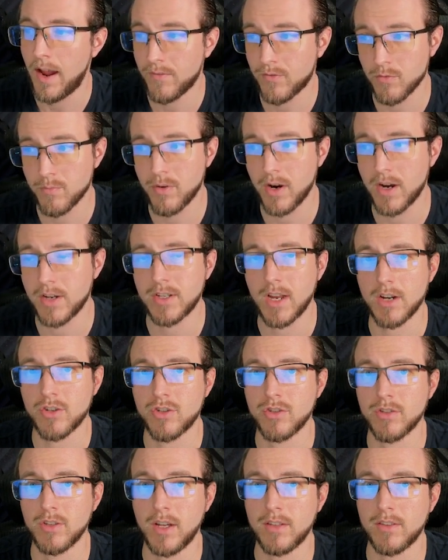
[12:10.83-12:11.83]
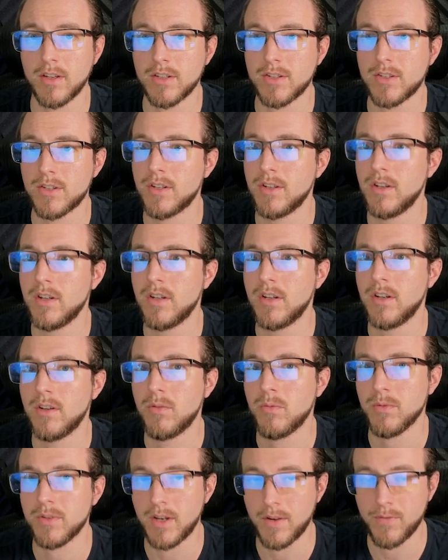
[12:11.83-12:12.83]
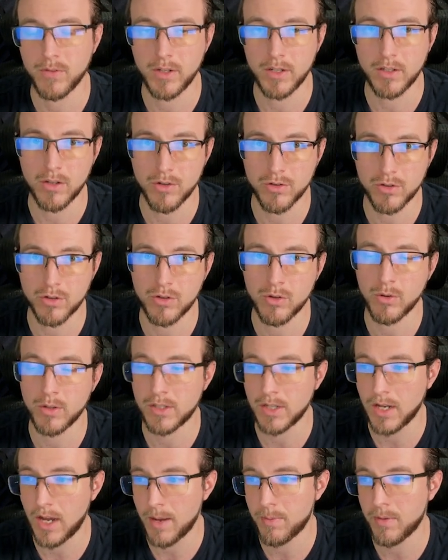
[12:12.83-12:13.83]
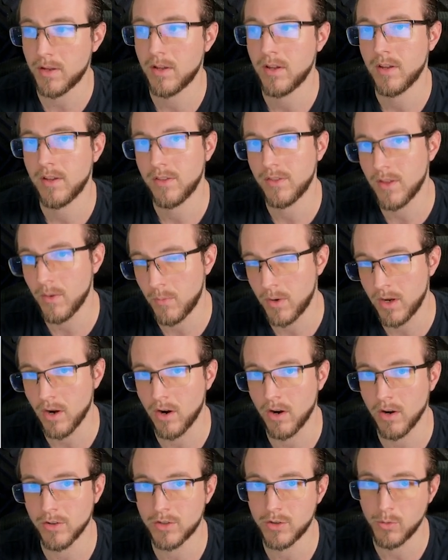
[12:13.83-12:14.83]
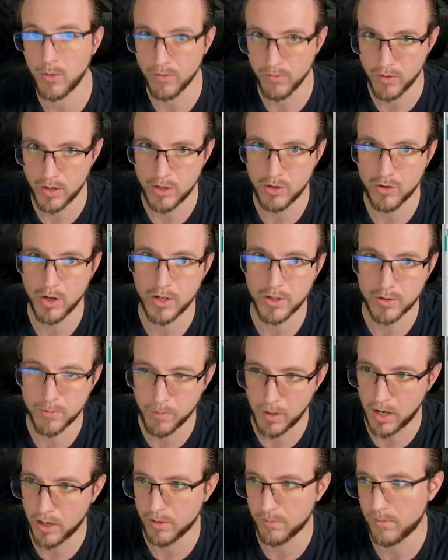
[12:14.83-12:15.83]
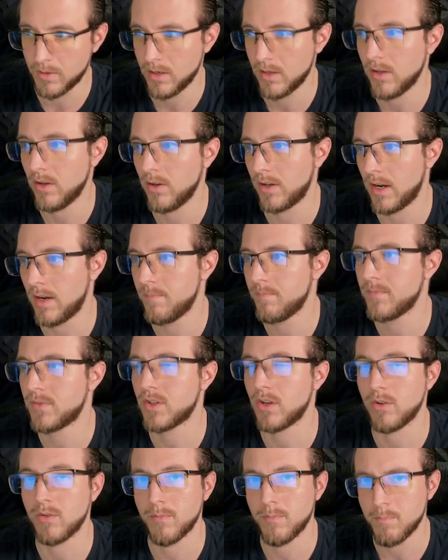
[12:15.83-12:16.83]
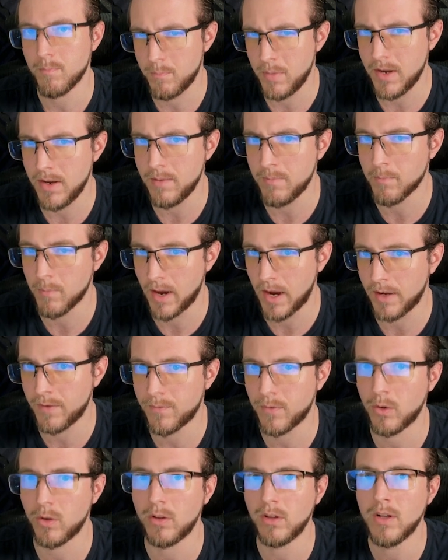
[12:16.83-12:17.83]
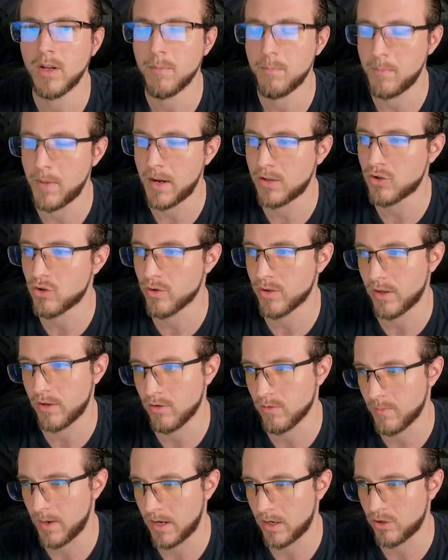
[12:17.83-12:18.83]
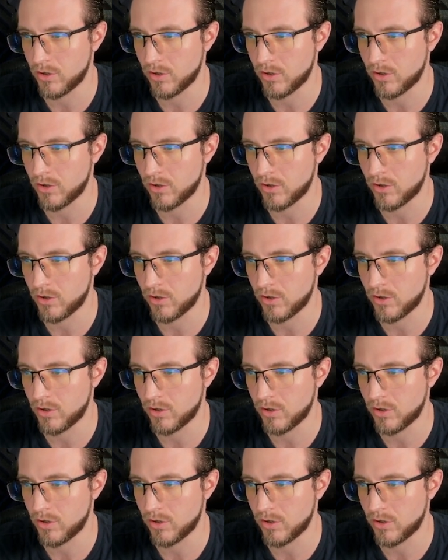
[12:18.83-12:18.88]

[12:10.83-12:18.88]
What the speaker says: after price action like this, we're definitely closer to a top than we are to a retraced bottom. Okay, so be mindful, make sure that you're